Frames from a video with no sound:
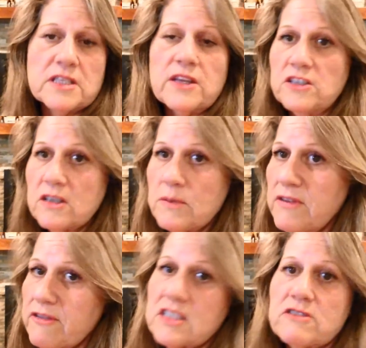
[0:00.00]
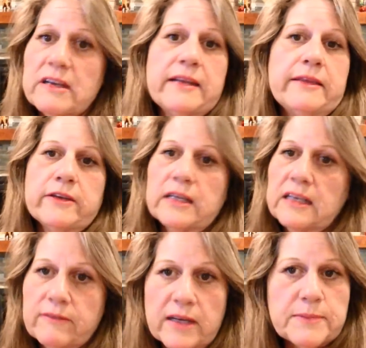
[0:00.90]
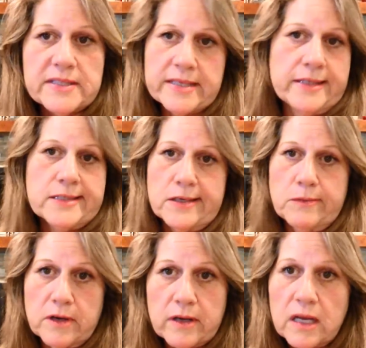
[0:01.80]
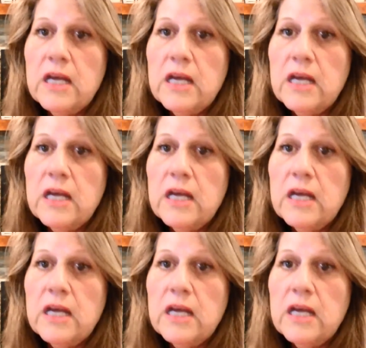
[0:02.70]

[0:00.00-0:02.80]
And then you're going to be frustrated. Then you're going to give up and say, this didn't work